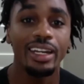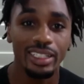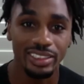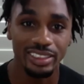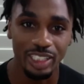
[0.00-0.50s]
need
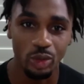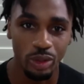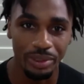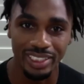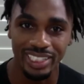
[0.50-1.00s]
to deal
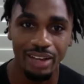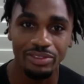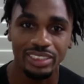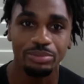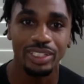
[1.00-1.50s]
with because I've
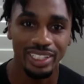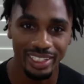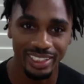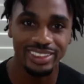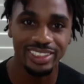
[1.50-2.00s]
just been
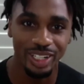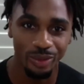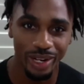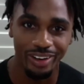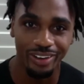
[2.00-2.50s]
letting it sit
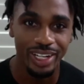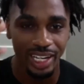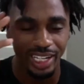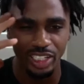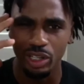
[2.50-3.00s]
around.
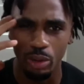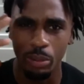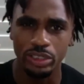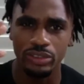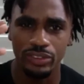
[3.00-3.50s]
And
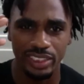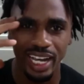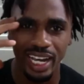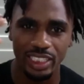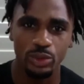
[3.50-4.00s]
most of us
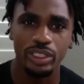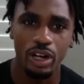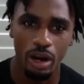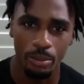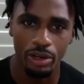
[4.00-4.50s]
guys, we
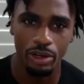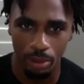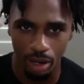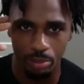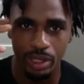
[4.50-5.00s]

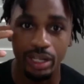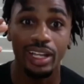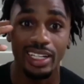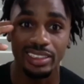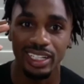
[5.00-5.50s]

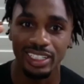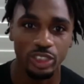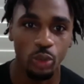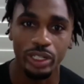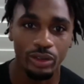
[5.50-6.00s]
compartmentalize things, so
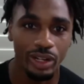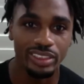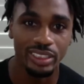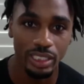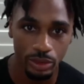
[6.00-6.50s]
we don't like to
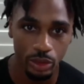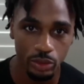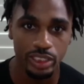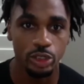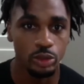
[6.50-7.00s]
deal with those
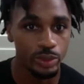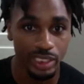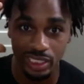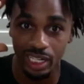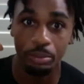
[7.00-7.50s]
issues. We
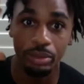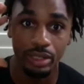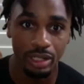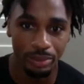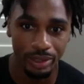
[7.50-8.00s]
just kind of put it
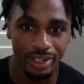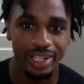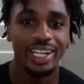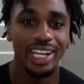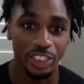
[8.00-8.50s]
up here
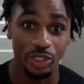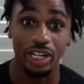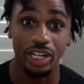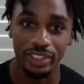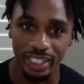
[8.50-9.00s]
and try
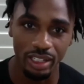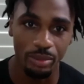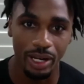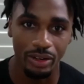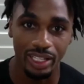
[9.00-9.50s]
to forget
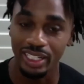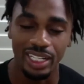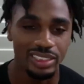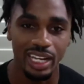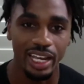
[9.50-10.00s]
about it, and
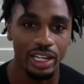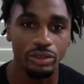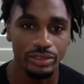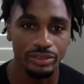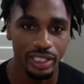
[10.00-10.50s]
that's not
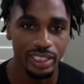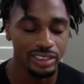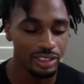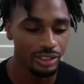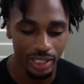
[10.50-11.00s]
healthy for us.
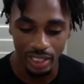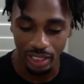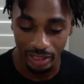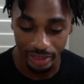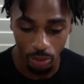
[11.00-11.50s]
So
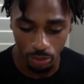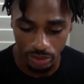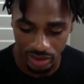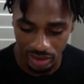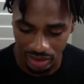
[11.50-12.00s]
that one was
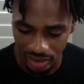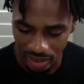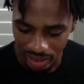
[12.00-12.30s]
good.